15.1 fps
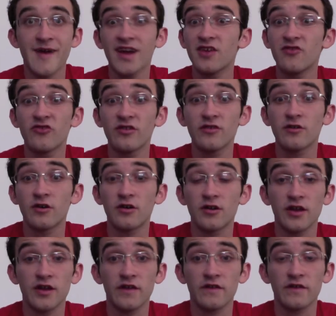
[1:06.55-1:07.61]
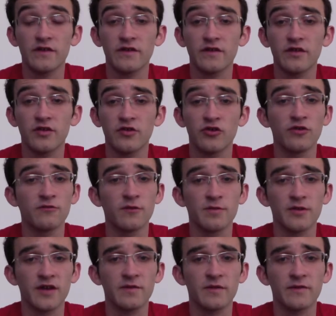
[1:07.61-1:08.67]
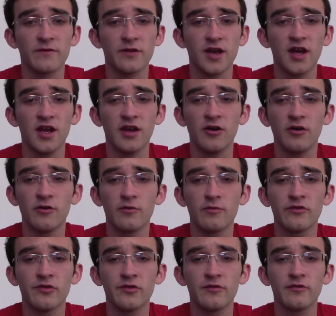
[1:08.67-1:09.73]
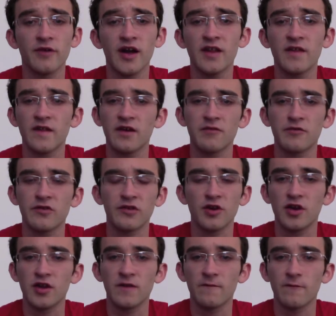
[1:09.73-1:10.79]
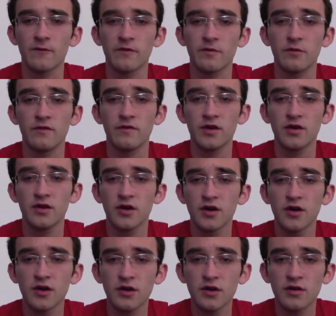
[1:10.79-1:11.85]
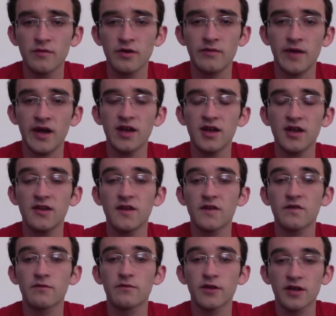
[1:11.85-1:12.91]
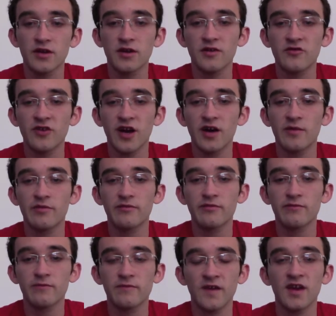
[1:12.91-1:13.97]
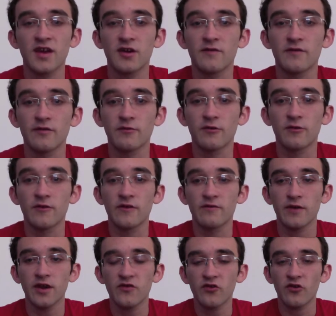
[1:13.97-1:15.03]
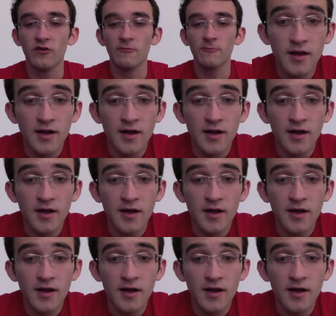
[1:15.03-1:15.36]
Maggie Gyllenhaal is a good replacement for Katie Holmes, who I didn't think was good in the first movie. But Maggie does a really good job taking over the role as Rachel.